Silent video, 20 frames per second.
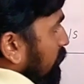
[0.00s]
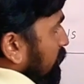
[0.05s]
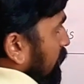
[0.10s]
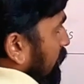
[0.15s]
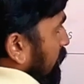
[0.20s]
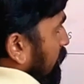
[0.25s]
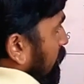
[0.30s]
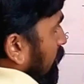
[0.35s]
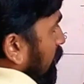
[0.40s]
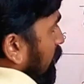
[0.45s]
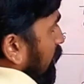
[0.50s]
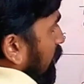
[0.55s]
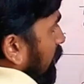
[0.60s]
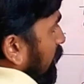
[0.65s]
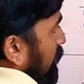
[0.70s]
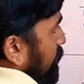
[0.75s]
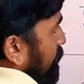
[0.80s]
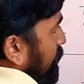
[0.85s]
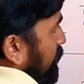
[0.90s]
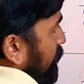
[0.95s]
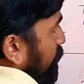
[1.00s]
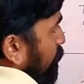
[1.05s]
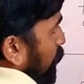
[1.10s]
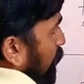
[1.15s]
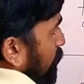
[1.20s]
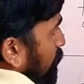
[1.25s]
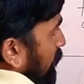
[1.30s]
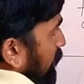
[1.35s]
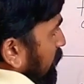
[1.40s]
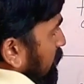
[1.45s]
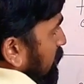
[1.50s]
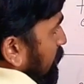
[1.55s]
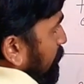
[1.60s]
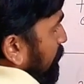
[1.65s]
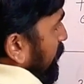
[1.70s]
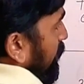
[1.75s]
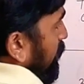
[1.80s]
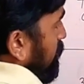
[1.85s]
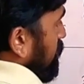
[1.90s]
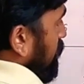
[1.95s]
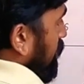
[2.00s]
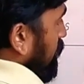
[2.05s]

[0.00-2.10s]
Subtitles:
Then deviation formula xi minus